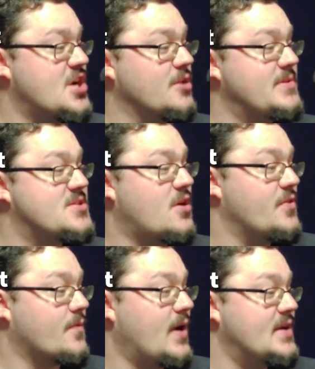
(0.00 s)
elements on
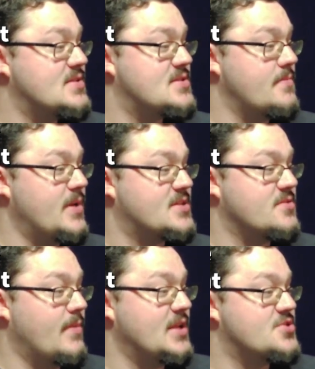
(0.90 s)
the right makes the
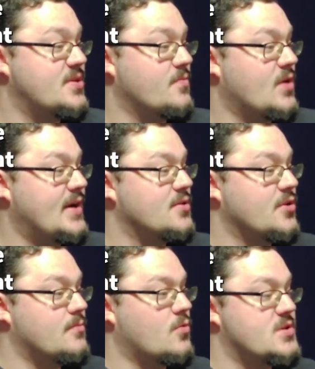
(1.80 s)
mainstream right
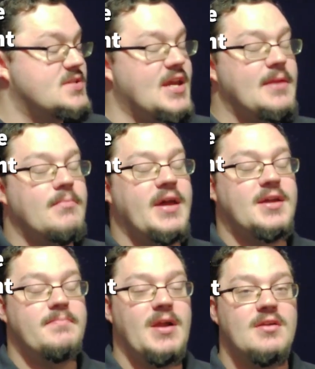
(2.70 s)
look more sane by
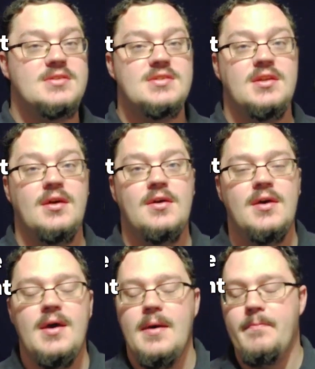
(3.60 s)
comparison.
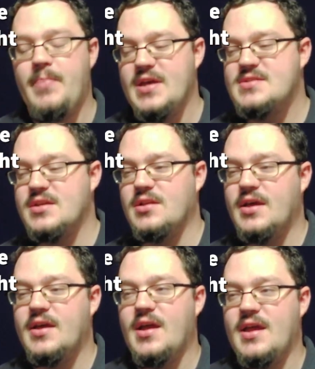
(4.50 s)

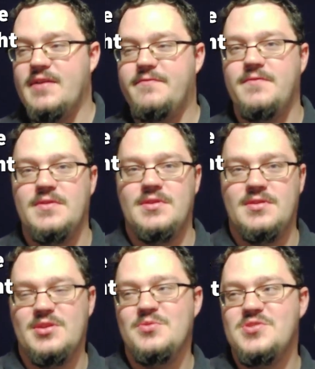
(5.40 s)
Basically, if
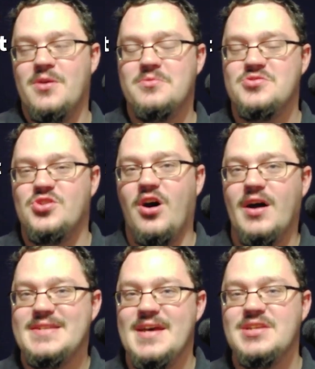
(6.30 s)
you don't draw
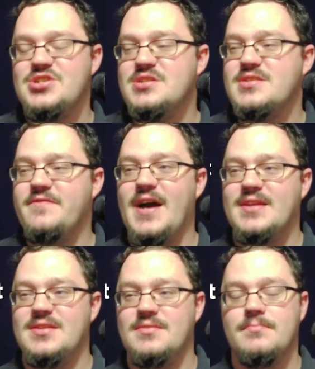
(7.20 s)
attention to the fact
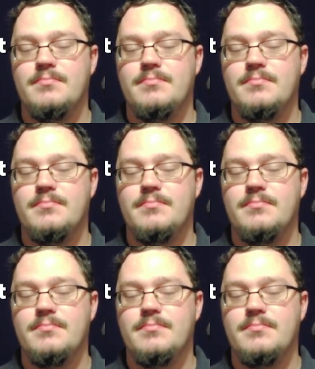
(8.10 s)
that